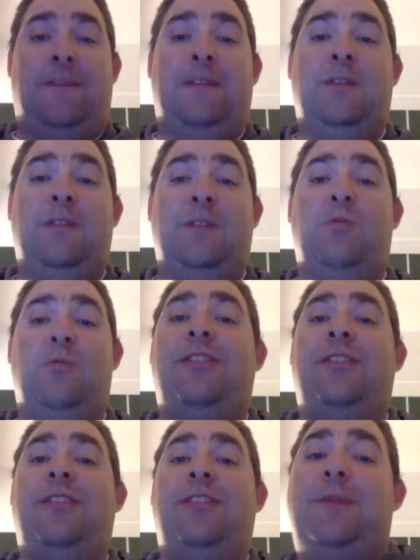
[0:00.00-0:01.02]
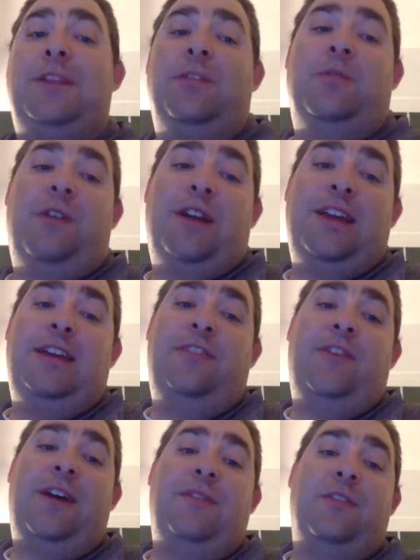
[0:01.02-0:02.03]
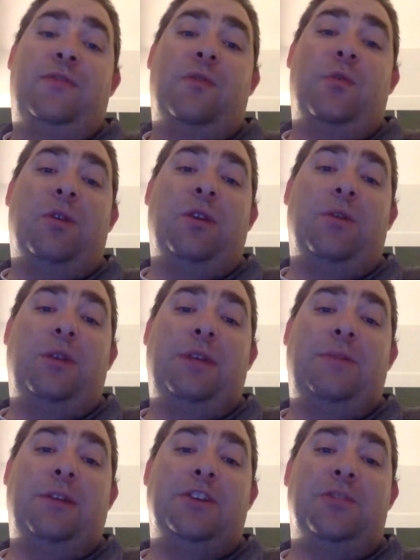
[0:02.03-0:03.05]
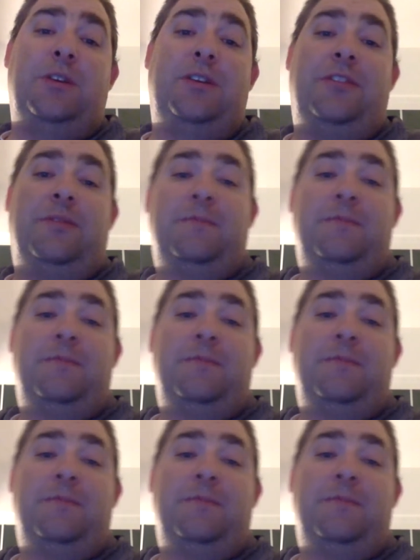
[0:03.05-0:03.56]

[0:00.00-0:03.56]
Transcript: The White Sox beat the Rockies 5-4. Your winning pitcher was